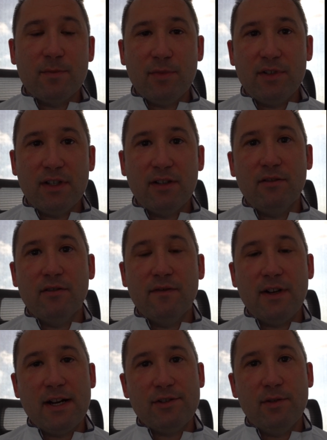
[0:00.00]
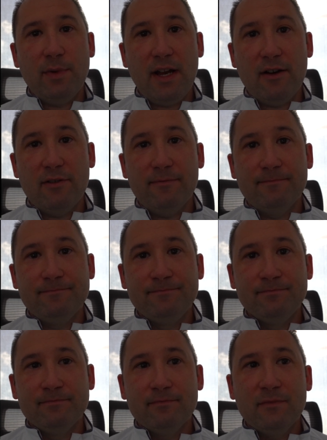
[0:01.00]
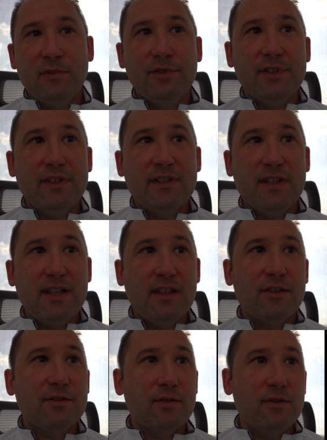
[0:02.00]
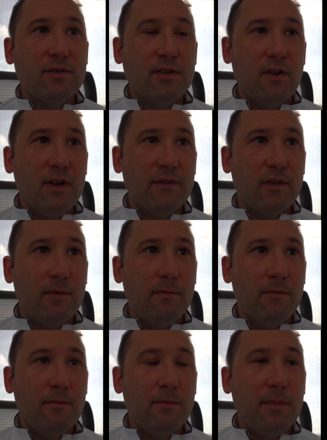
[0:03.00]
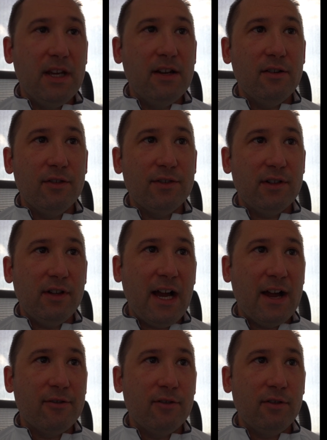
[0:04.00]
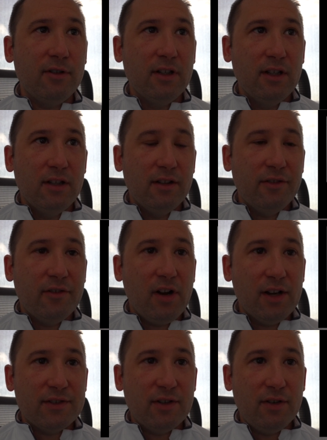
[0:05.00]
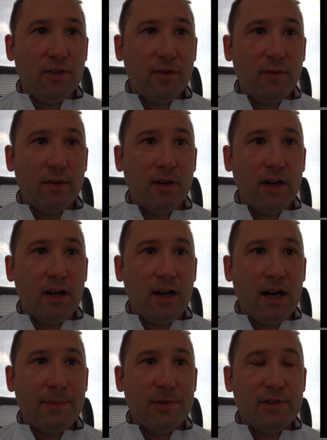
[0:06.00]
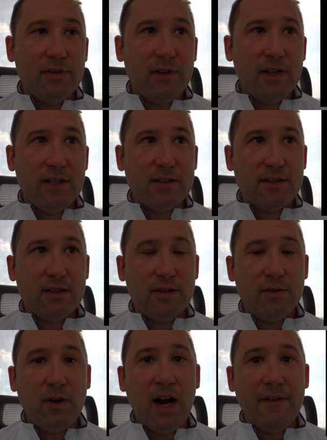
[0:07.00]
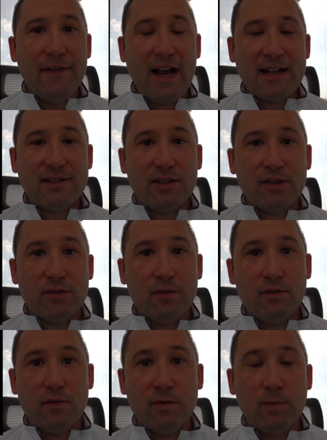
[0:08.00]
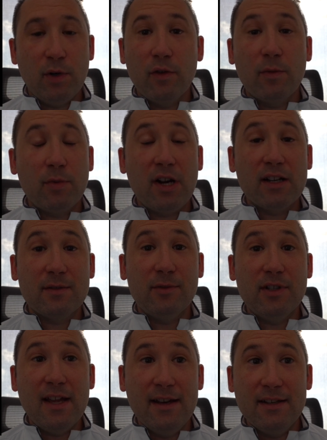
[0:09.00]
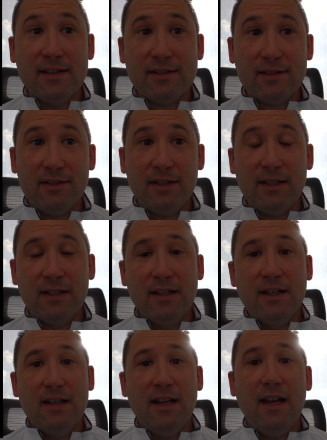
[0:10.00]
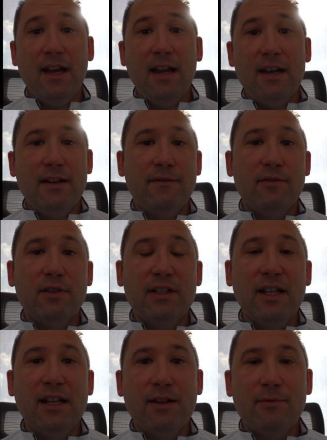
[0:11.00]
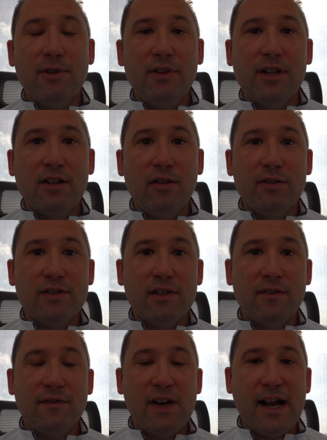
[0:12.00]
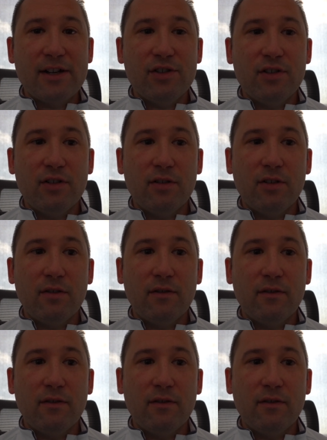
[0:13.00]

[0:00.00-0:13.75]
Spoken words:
particular fracture pattern. You can see the screws going from medial to lateral. There are also opportunities to do off-axis screws, both proximally and distally. And if we're getting really close to the fracture,